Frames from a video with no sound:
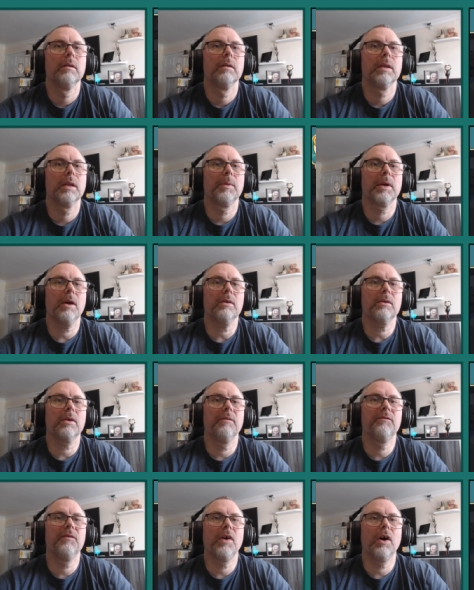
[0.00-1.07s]
There we go,
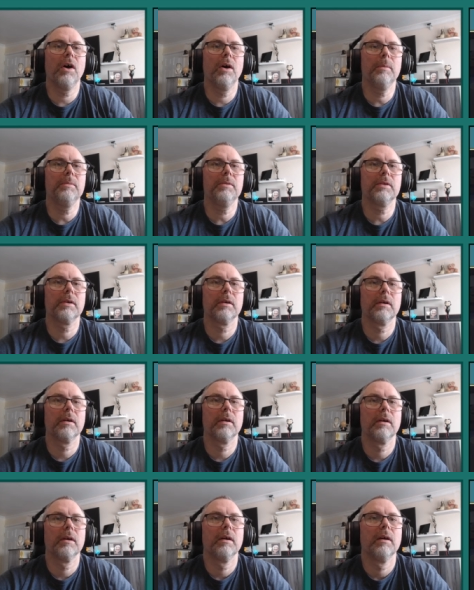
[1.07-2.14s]
confirmed.
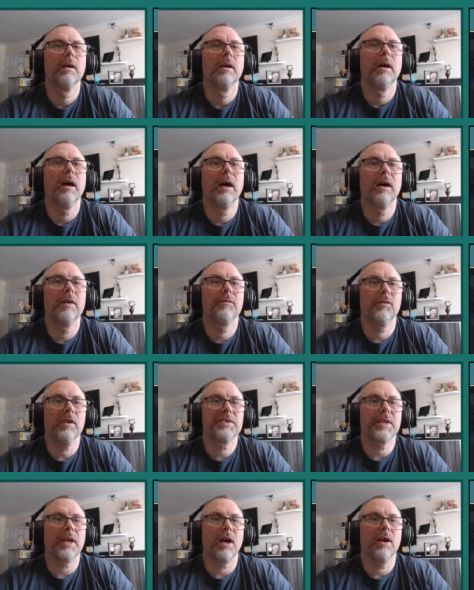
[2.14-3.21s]
3
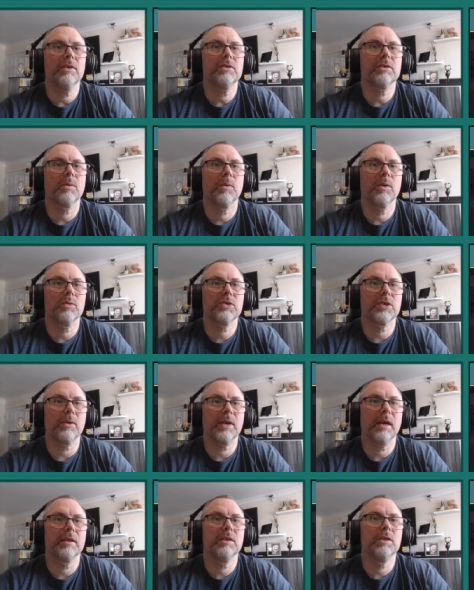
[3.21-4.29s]
stars. We also
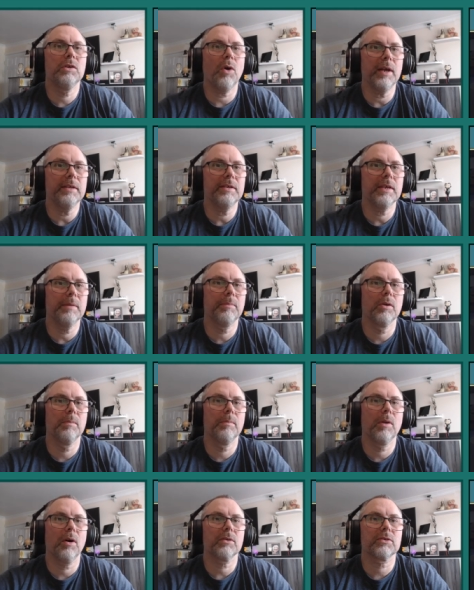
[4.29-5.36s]
get 90 blue
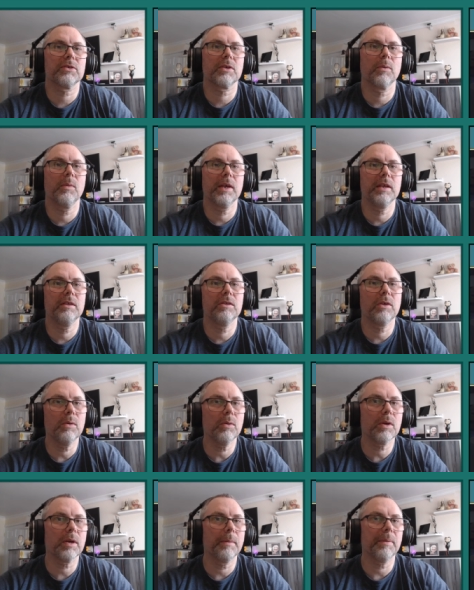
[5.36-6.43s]
blocks. We do
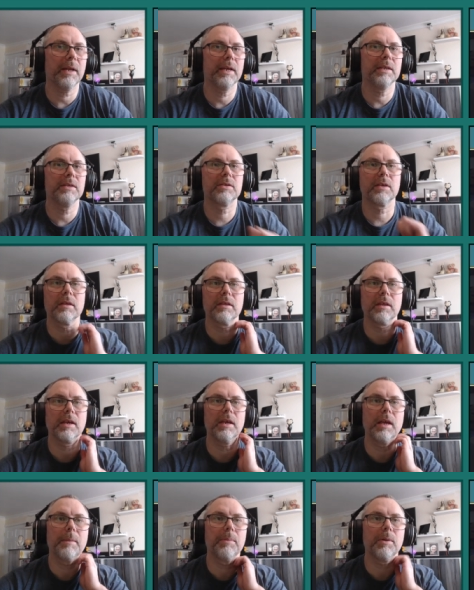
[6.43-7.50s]
complete
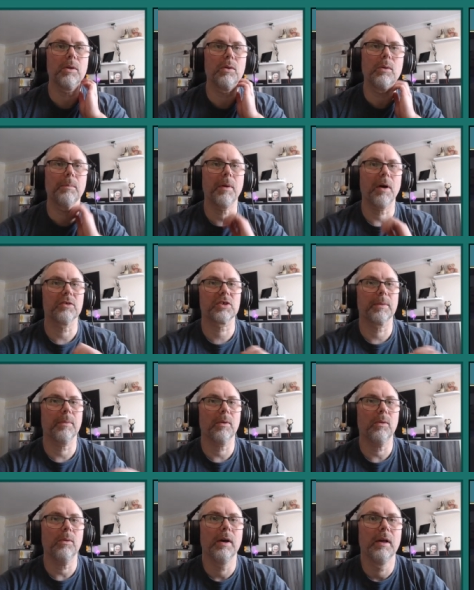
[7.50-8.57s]
the blue basketball.